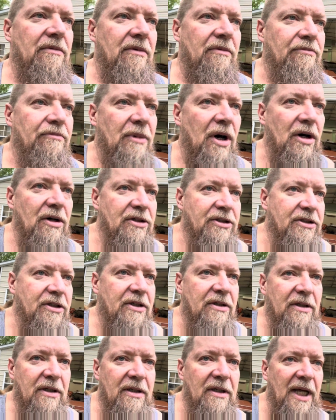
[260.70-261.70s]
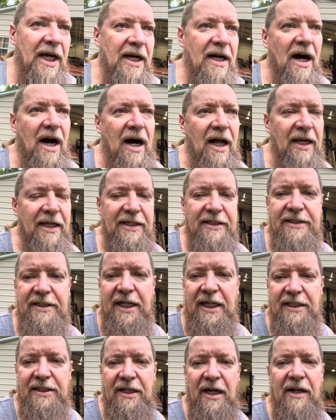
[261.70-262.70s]
most, like Holley
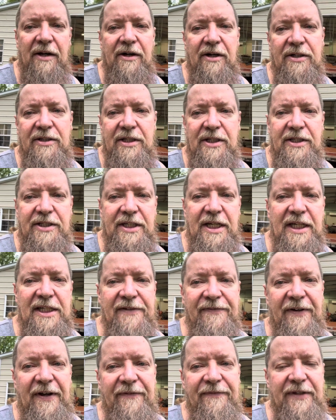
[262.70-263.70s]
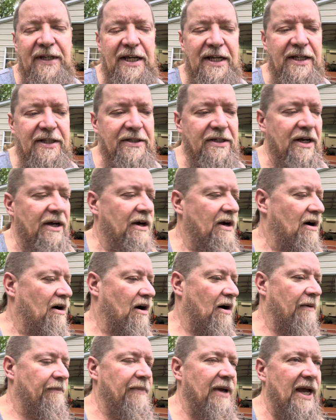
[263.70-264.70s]
600s and 650s,
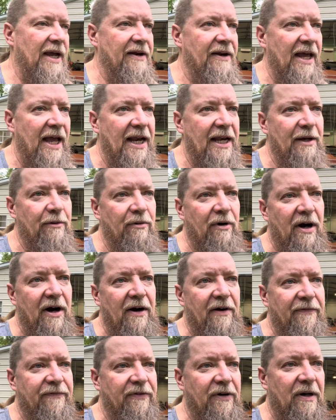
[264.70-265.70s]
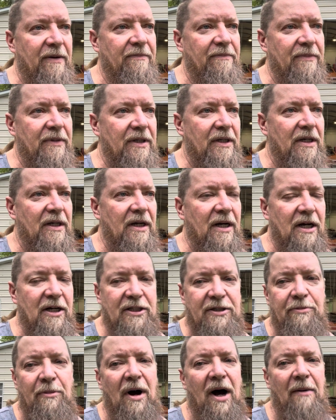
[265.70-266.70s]
are made anywhere from a
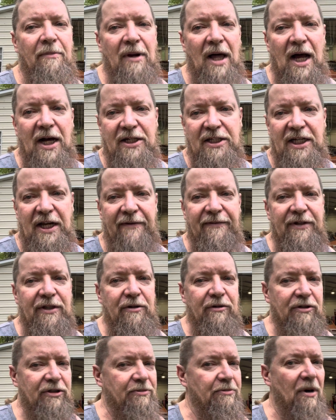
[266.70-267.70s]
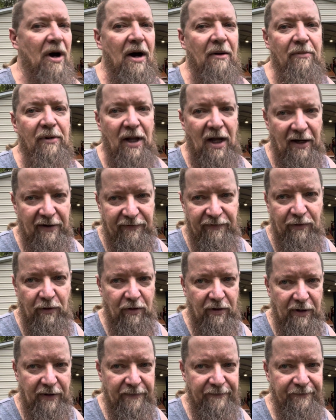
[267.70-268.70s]
small block Chevy to a small block Ford.